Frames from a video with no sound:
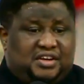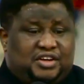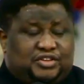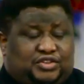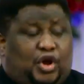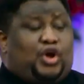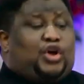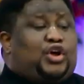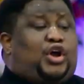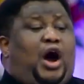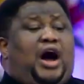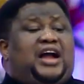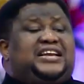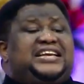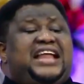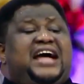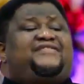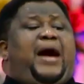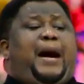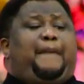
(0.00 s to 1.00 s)
So God
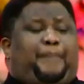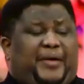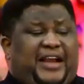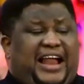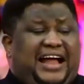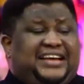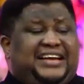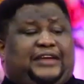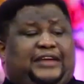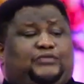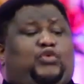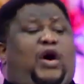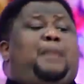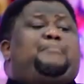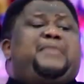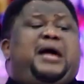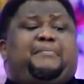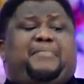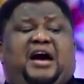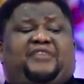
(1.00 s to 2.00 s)
never planned that one
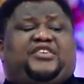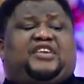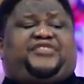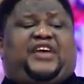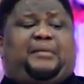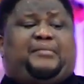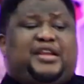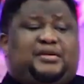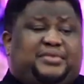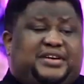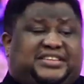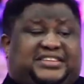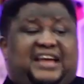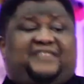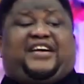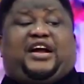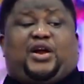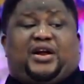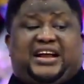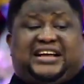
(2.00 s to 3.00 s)
member of a family will save
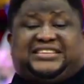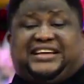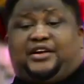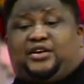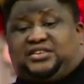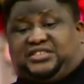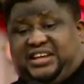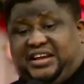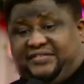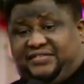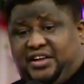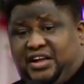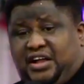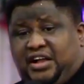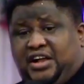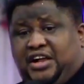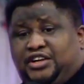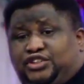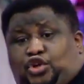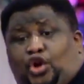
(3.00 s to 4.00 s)
and others are not saved.
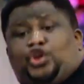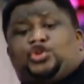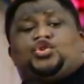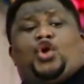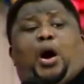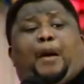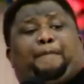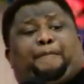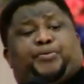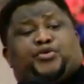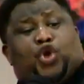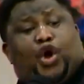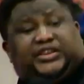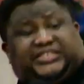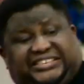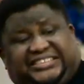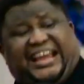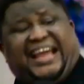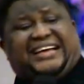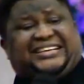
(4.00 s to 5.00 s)
So your
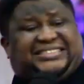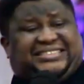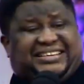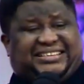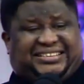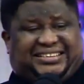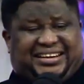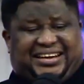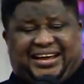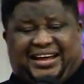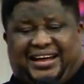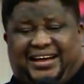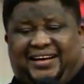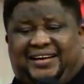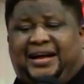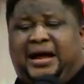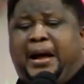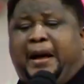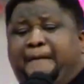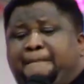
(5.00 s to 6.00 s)
project this year,
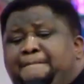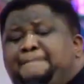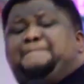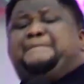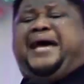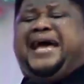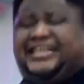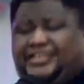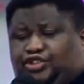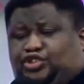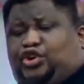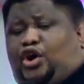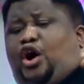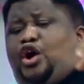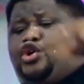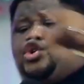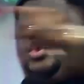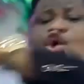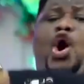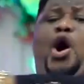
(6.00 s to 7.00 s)
make sure
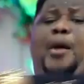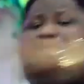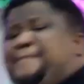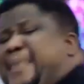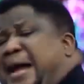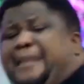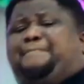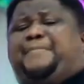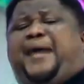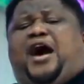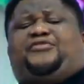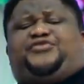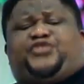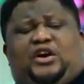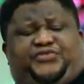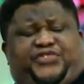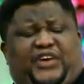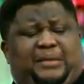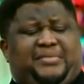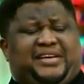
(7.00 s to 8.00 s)
no member of your
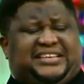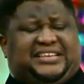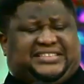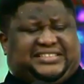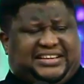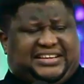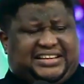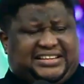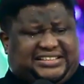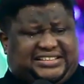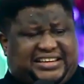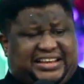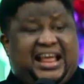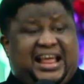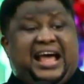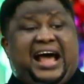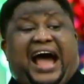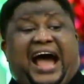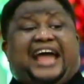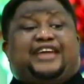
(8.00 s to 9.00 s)
family is still in sin.
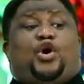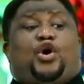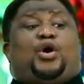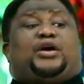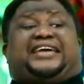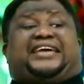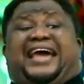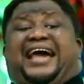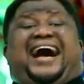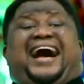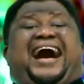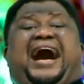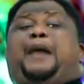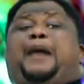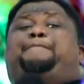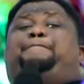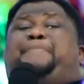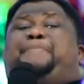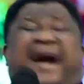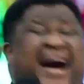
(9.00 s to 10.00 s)
I don't care
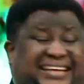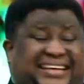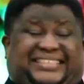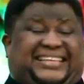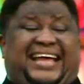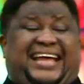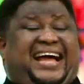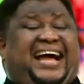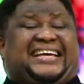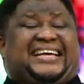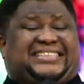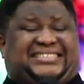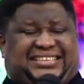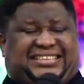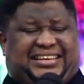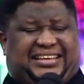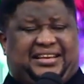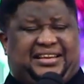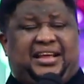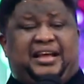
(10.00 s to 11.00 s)
how bad they are in
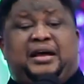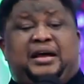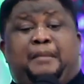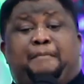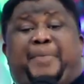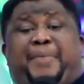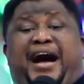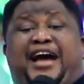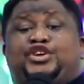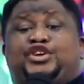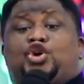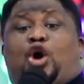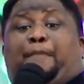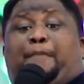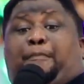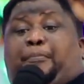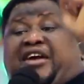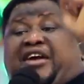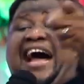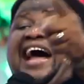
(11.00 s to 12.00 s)
sin. By your
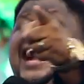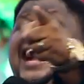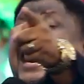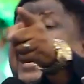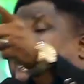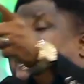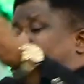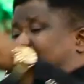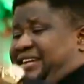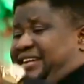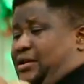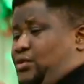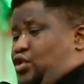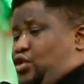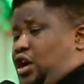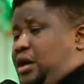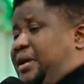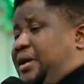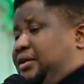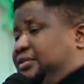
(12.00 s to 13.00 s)
prayer, they will
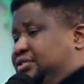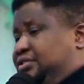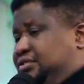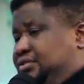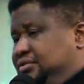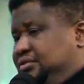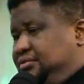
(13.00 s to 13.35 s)
come out.